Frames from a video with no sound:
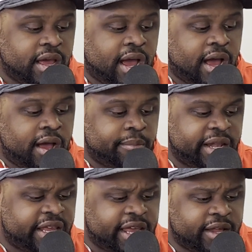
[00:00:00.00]
And
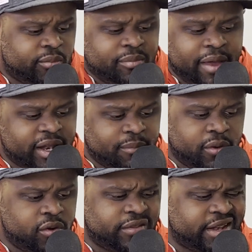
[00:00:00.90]
again, we made a
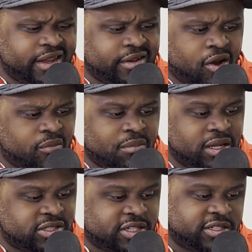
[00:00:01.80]
move that didn't hurt
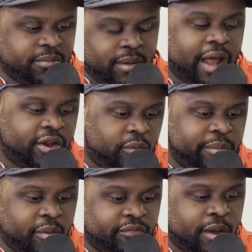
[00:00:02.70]
much. We
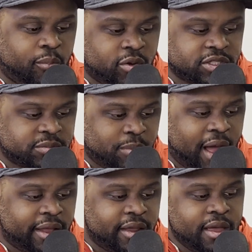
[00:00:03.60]
moved up 1
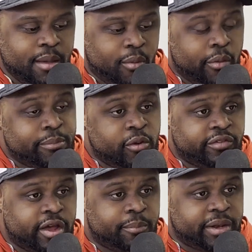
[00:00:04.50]
spot, but we
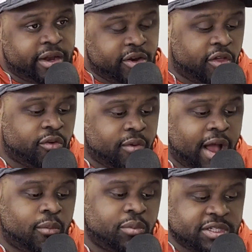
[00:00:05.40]
moved up in another
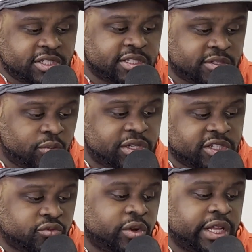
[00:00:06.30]
round, which is
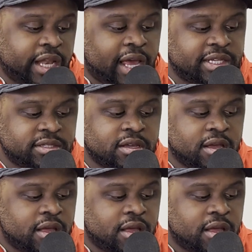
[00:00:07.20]
really nice.